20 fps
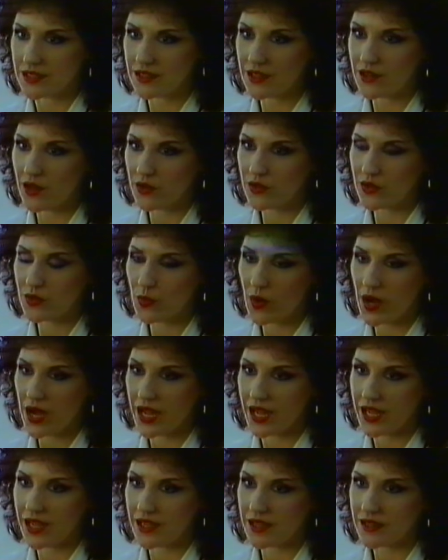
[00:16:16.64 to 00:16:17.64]
it along the
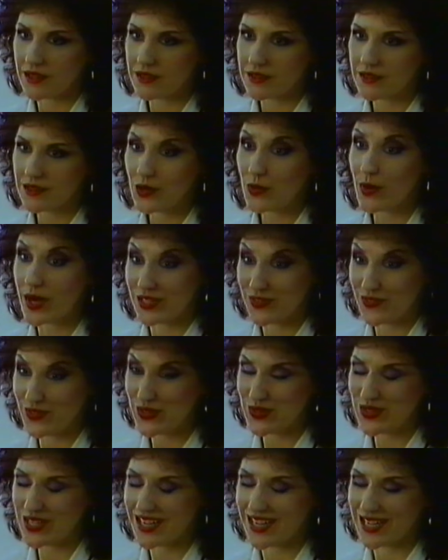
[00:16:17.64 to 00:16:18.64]
way quite a
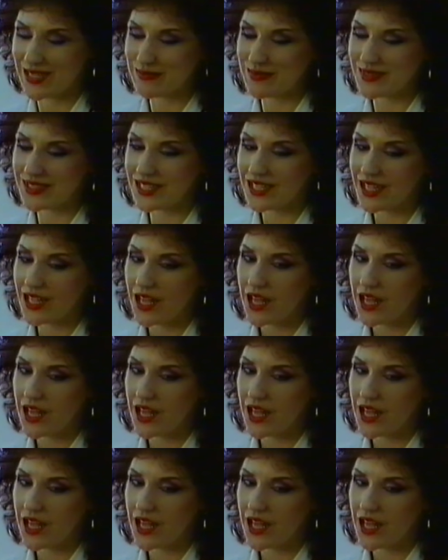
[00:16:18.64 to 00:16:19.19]
few times,